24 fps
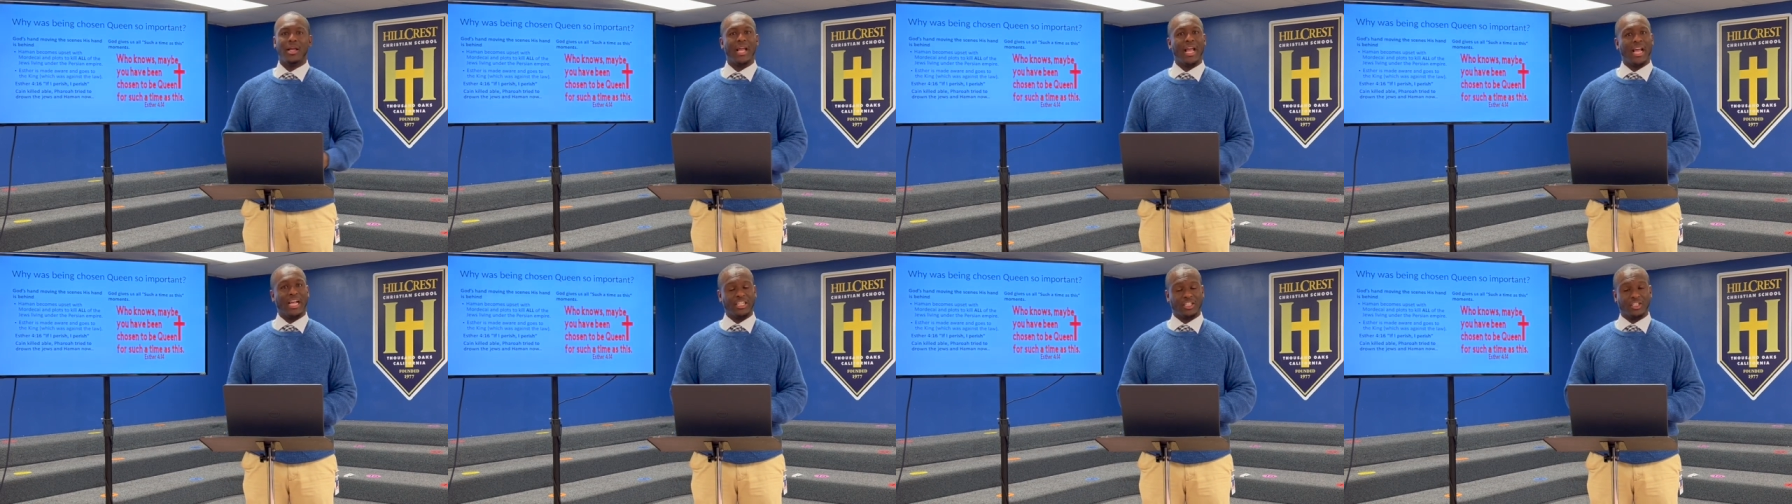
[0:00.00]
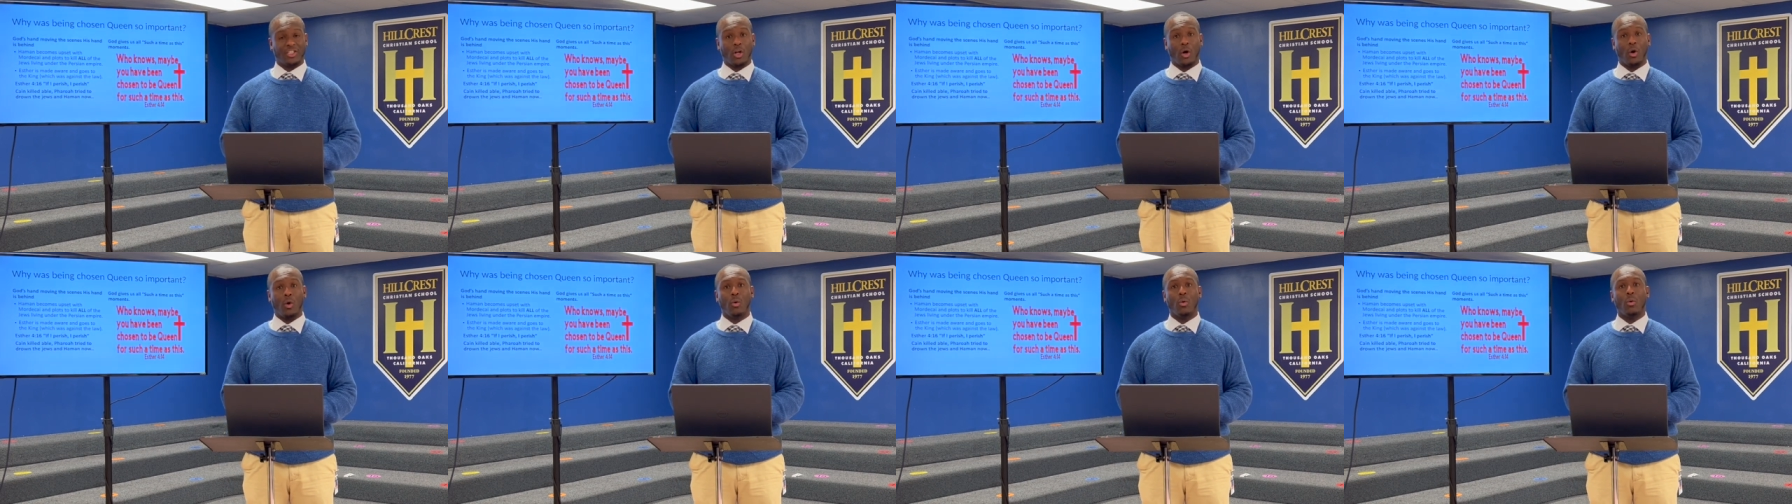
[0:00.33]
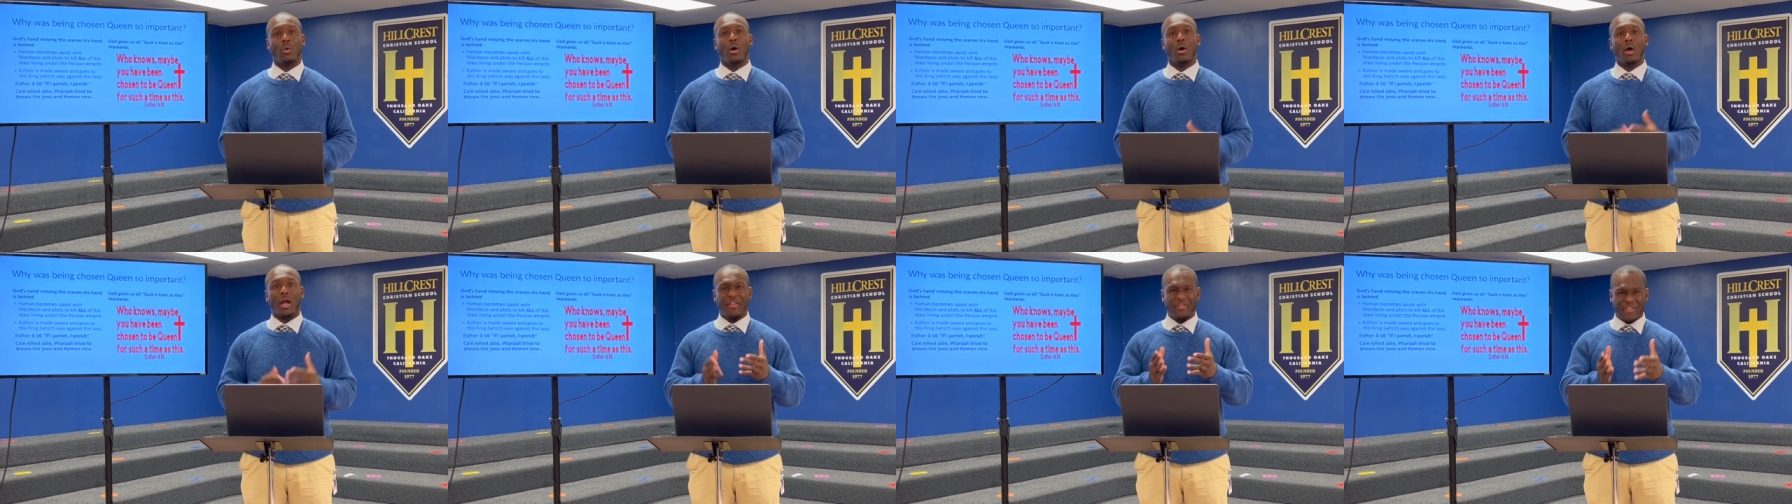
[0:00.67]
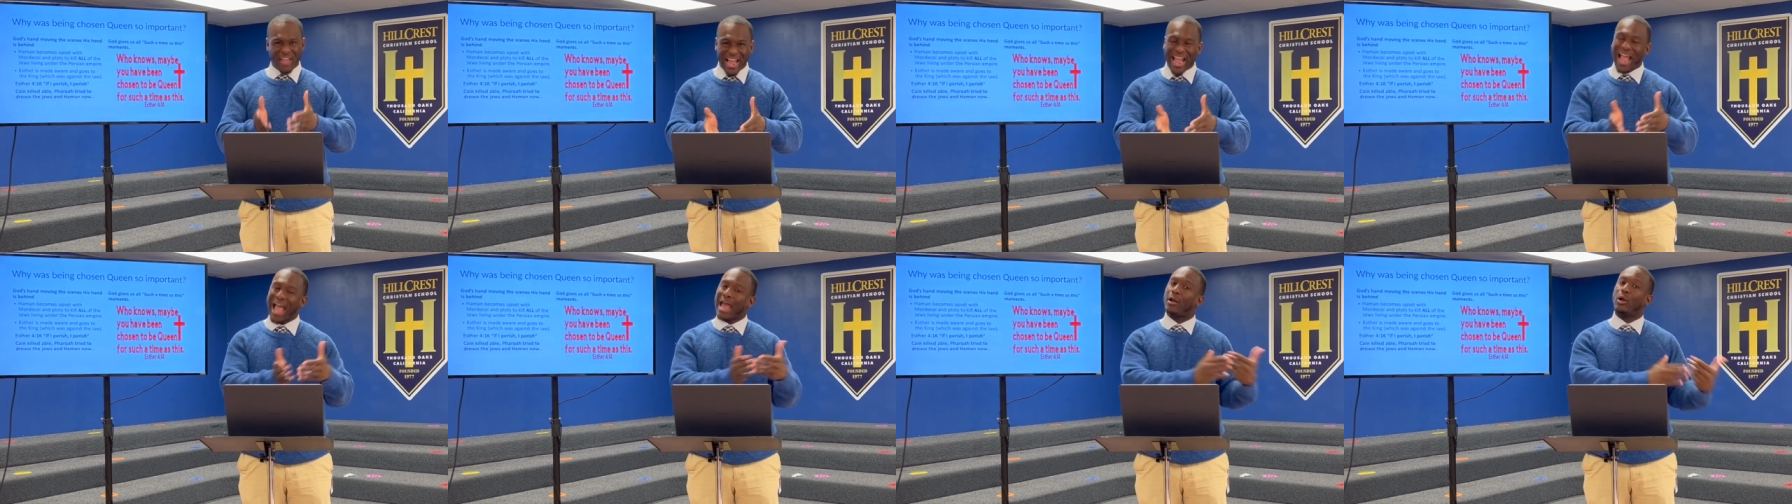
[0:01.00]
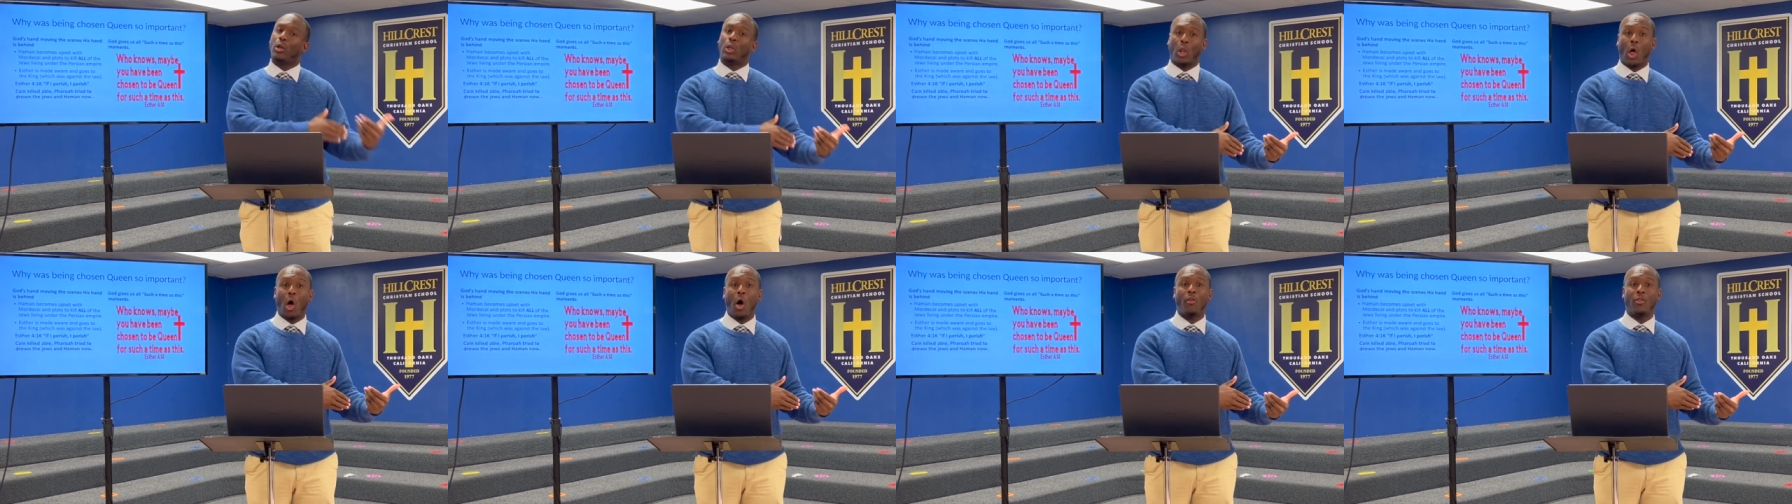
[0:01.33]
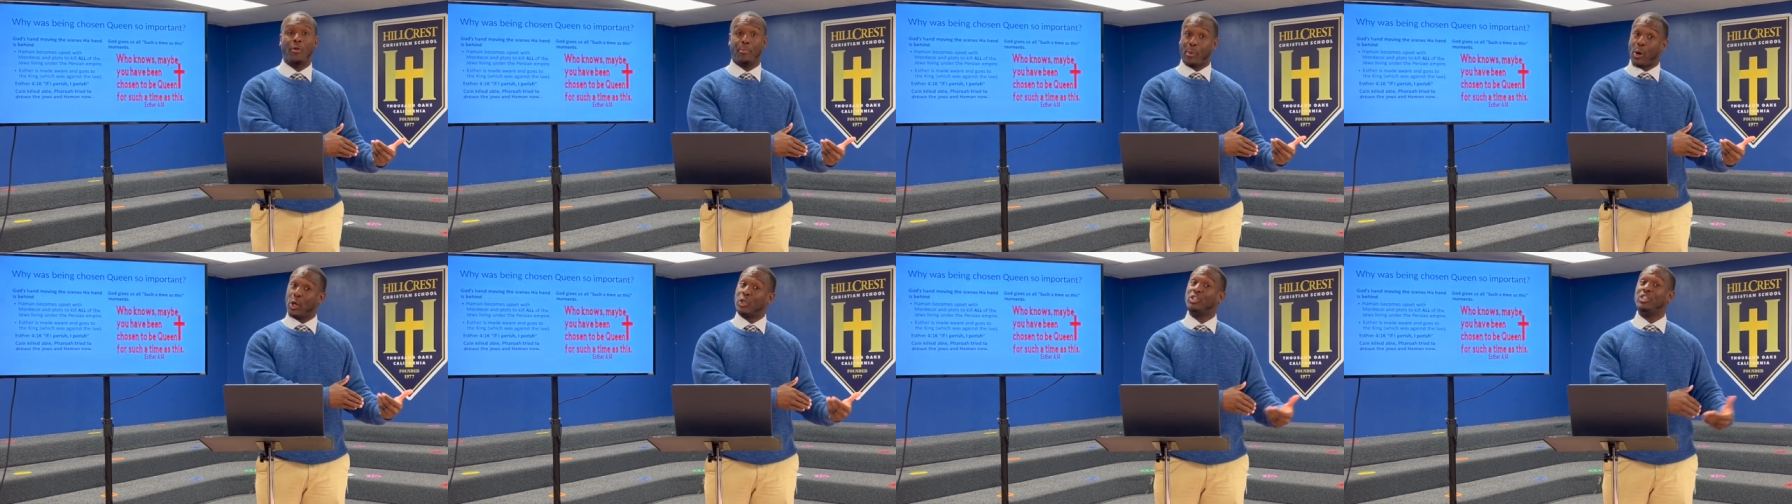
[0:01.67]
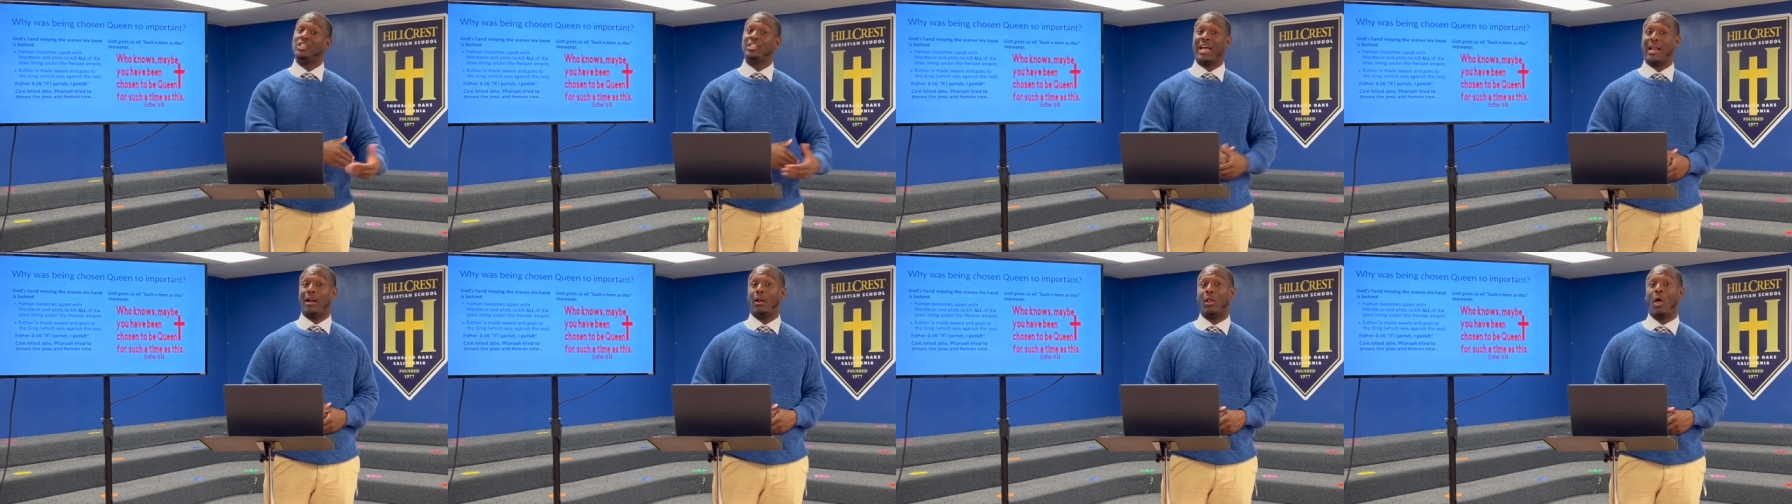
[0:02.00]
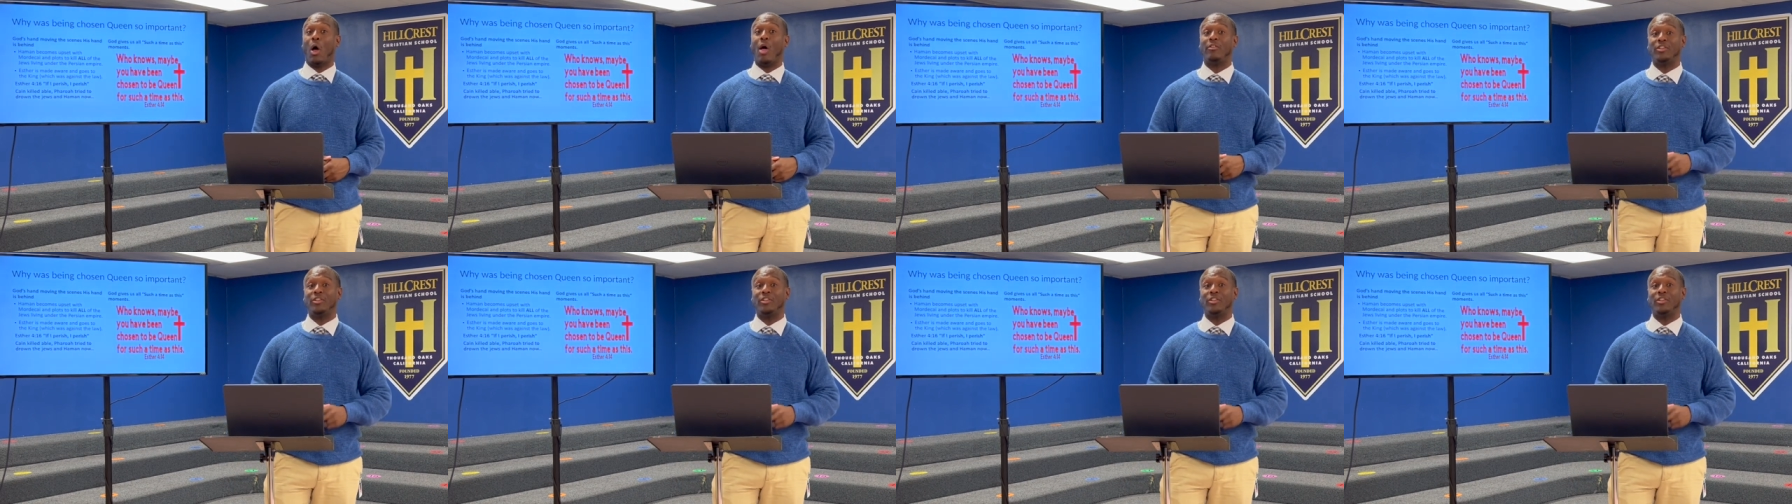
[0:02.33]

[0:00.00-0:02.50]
And so they had a law, the Persians had a law